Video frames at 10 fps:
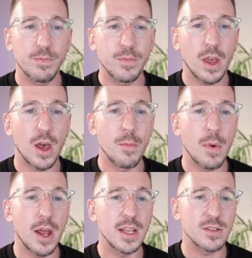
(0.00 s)

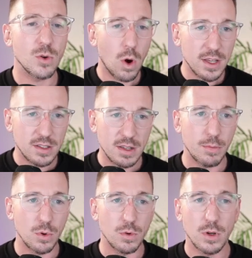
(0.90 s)
and it's quite
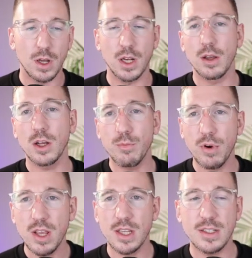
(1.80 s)
simple. And I'm going to
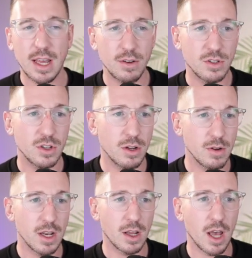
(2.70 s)
break this down to you
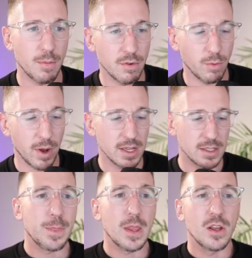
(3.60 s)
in a couple of ways.
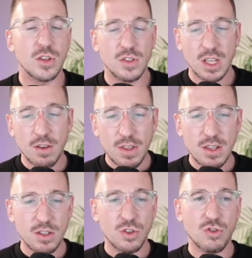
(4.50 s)
So to give these
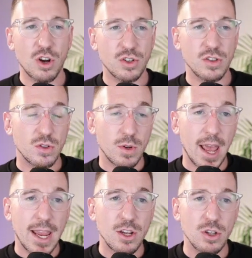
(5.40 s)
instructions to an
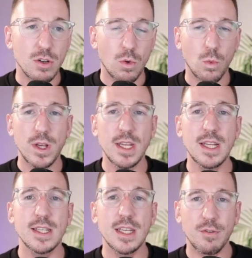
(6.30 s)
agent, we need
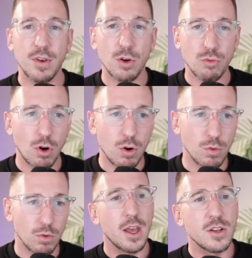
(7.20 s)
to give it a role.
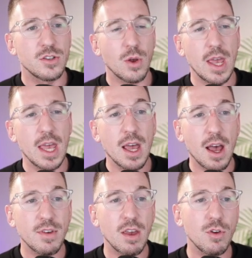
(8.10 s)
So here I've
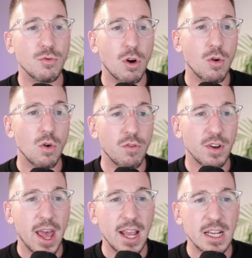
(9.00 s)
given a role of an
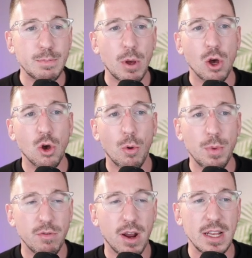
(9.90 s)
expert
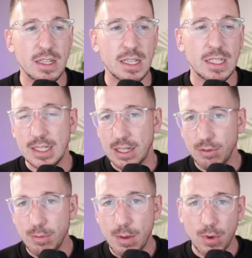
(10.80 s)
copywriter. Now
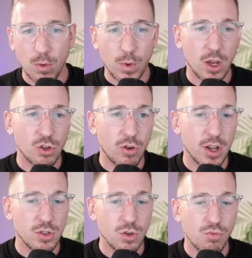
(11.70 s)
remember, we are trying
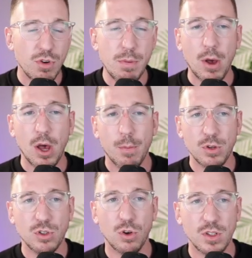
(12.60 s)
to
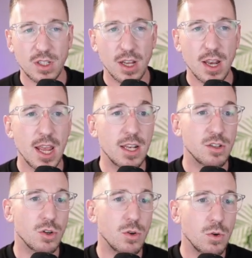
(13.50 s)
repurpose content into